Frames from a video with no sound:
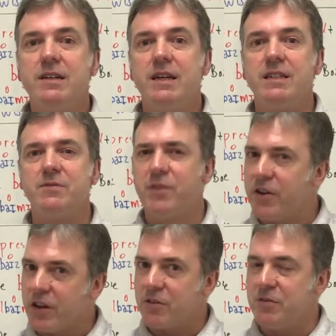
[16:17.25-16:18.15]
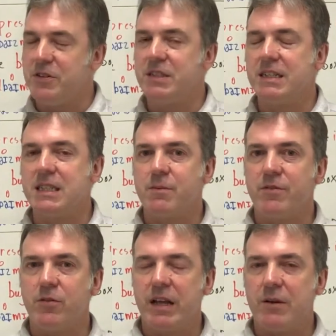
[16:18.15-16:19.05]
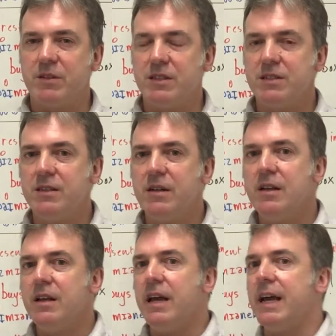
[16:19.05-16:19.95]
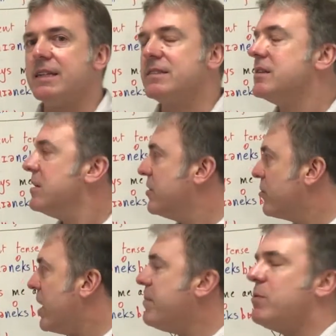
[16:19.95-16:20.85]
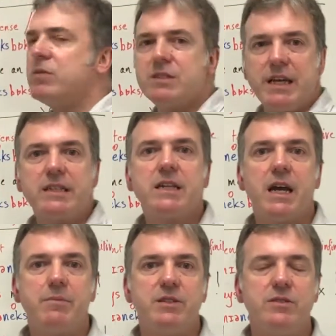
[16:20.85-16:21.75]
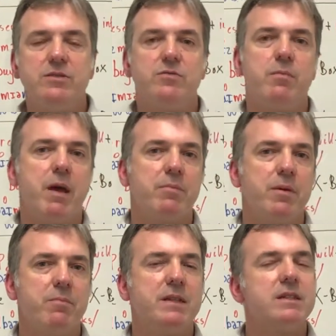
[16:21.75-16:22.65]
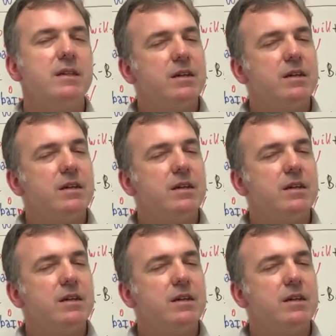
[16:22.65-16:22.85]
It's very confusing in some of your languages, and the grammar will take time to remember, but